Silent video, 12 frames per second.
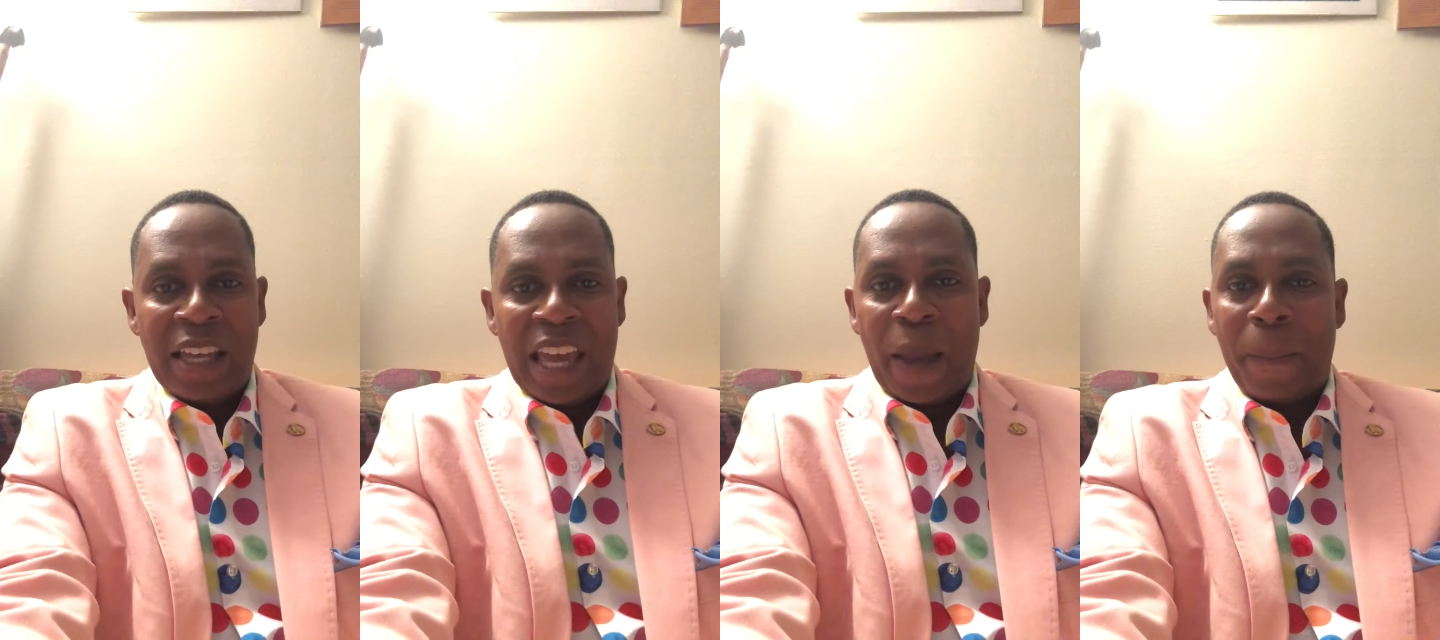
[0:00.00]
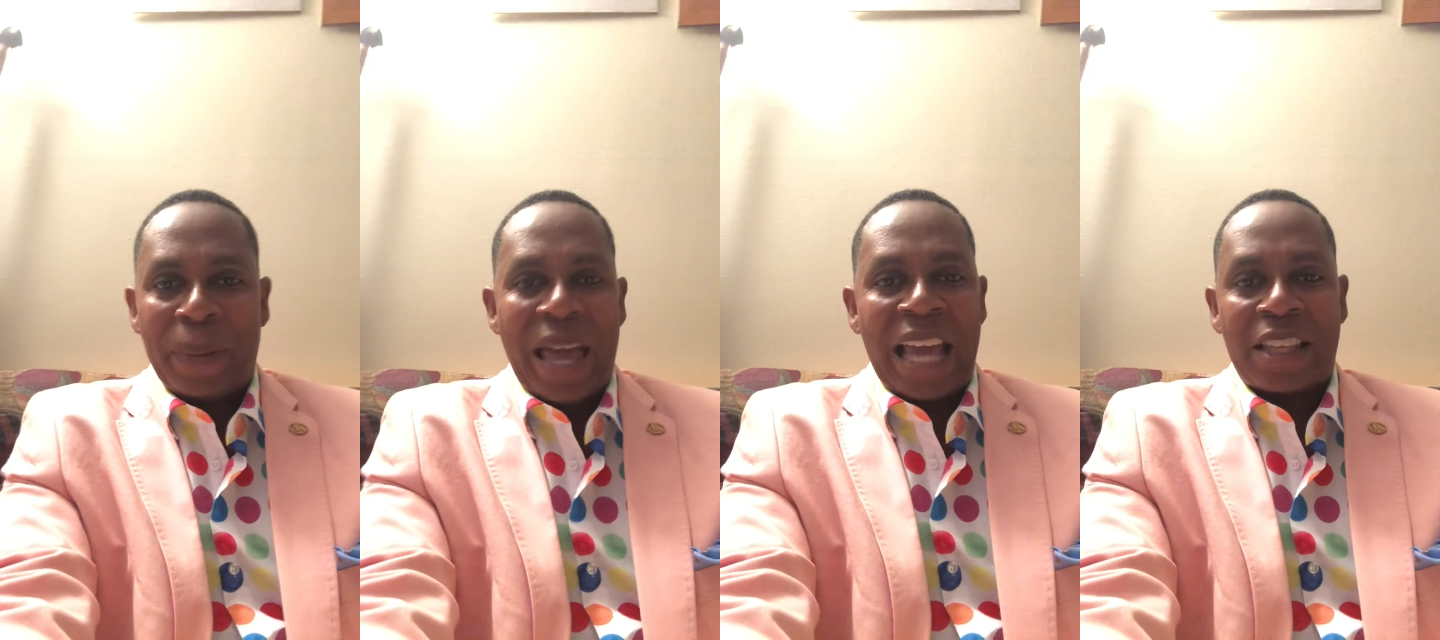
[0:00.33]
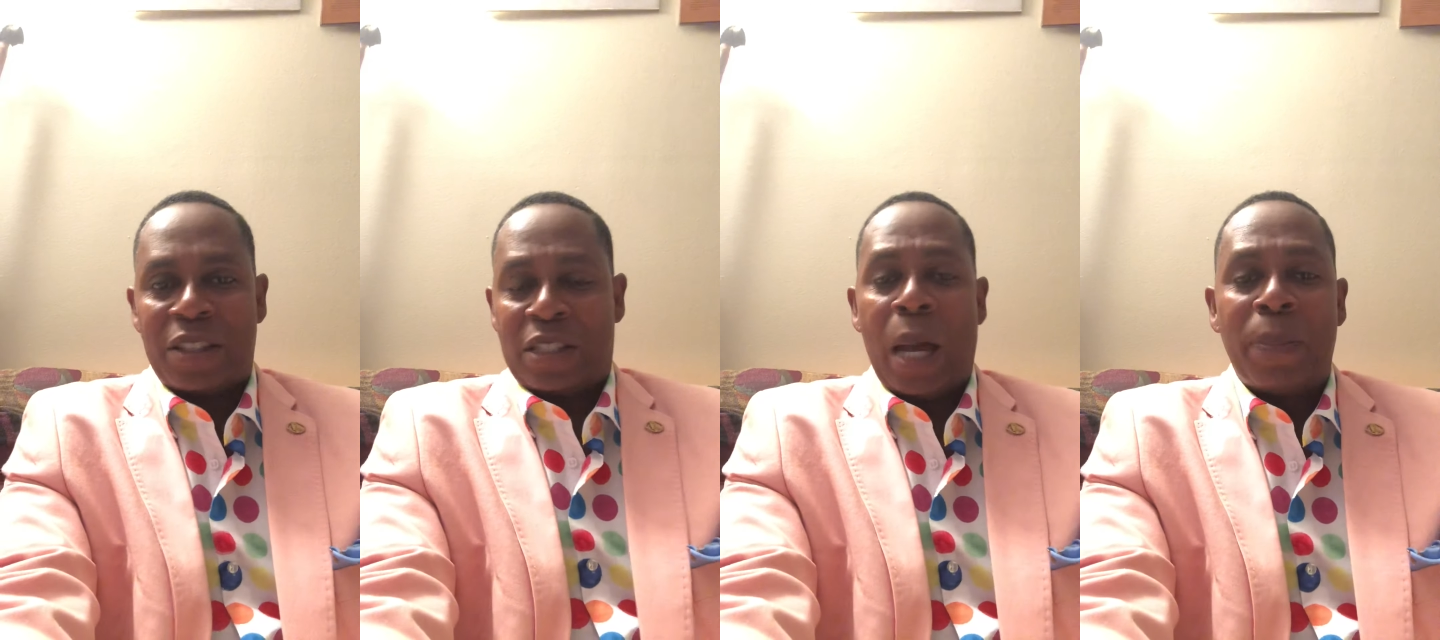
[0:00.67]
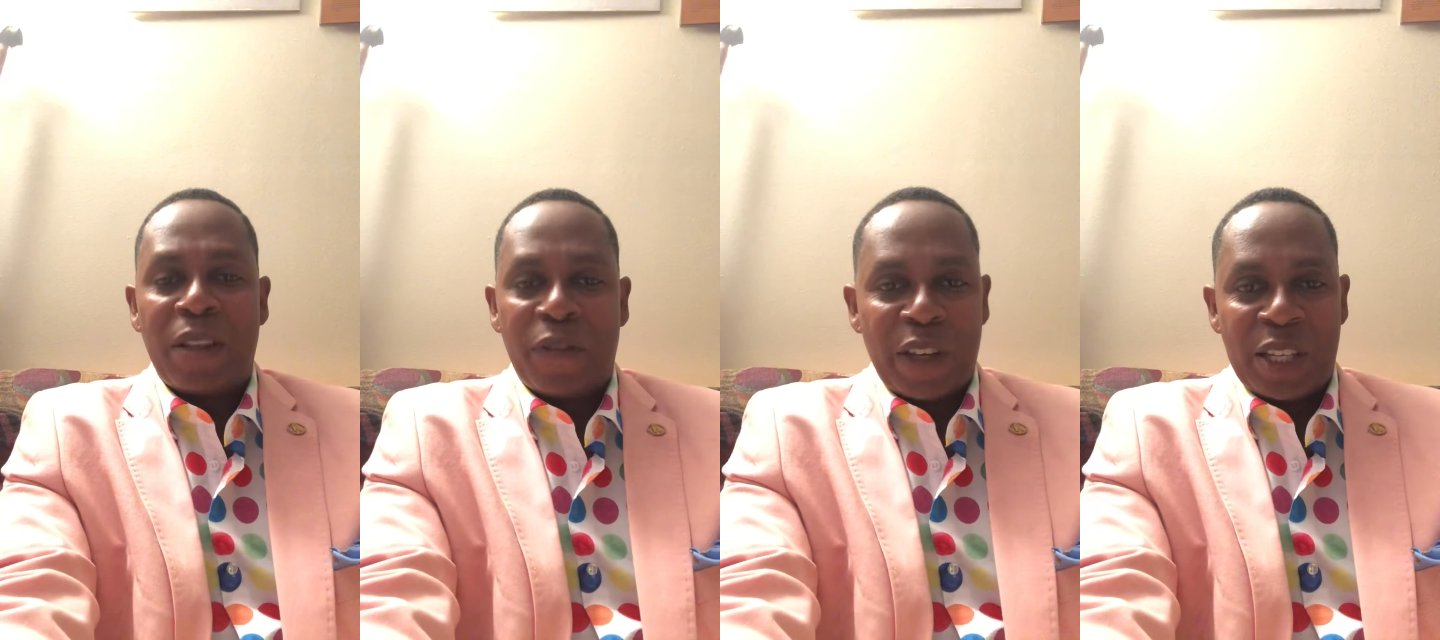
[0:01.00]
in black
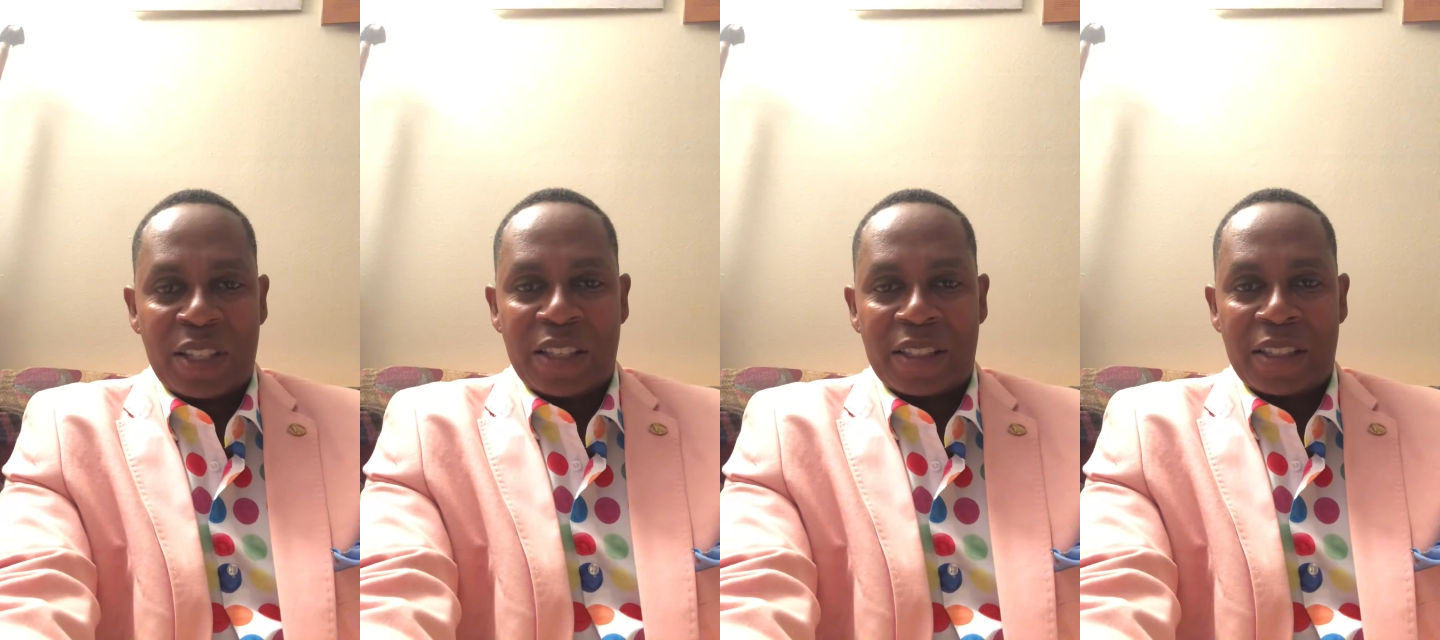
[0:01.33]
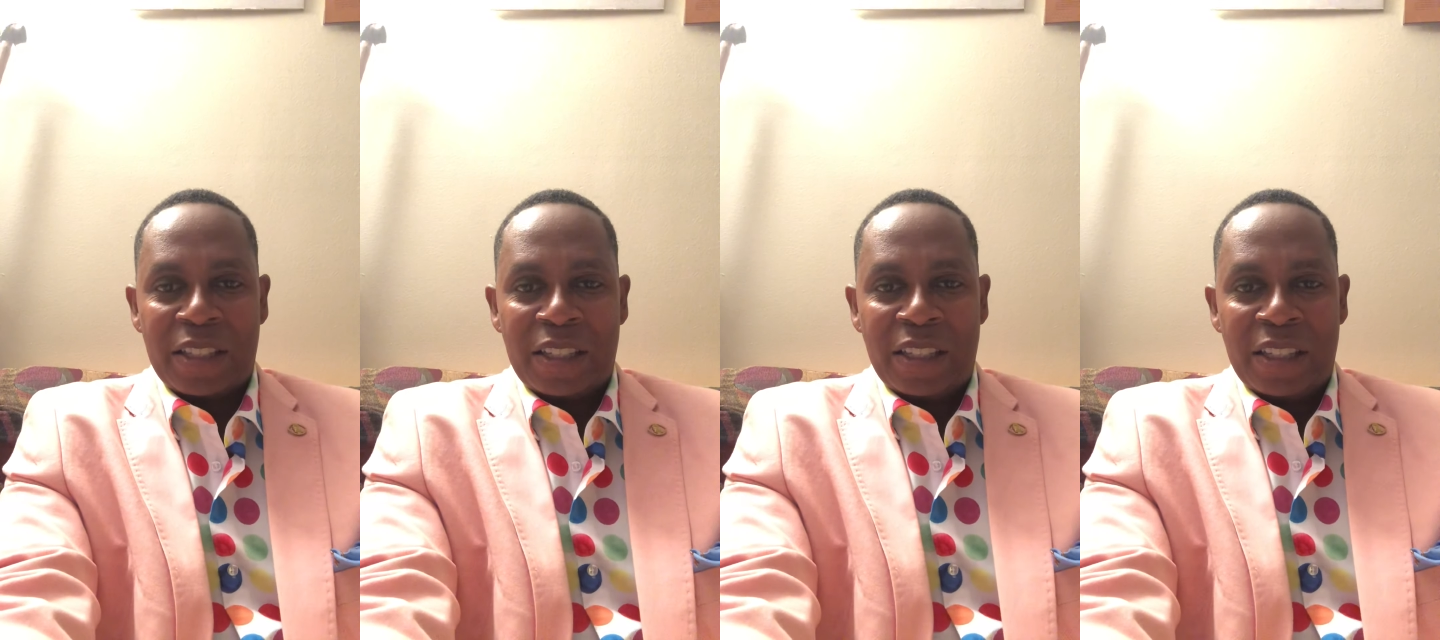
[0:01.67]
subdivisions.